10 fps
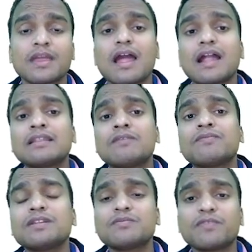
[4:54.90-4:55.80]
And the
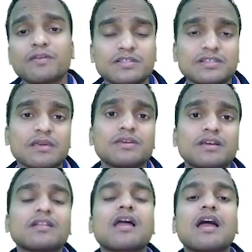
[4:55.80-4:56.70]
very famous
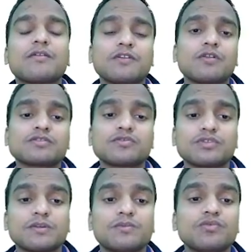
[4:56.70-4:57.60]
chemical, I will also
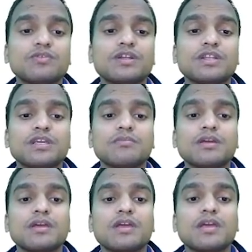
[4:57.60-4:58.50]
give you the
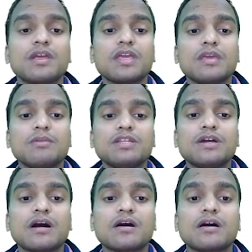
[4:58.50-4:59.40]
name,
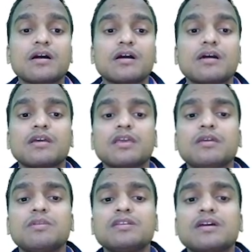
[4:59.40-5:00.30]
imida.
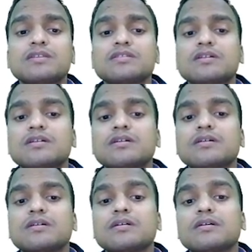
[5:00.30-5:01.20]
Imida is the
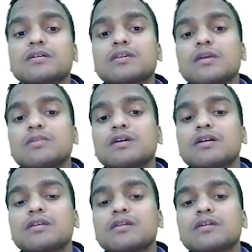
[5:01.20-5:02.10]

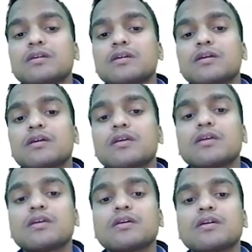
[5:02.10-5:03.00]
chemical
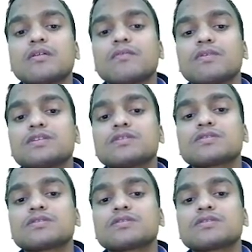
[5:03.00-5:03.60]
which is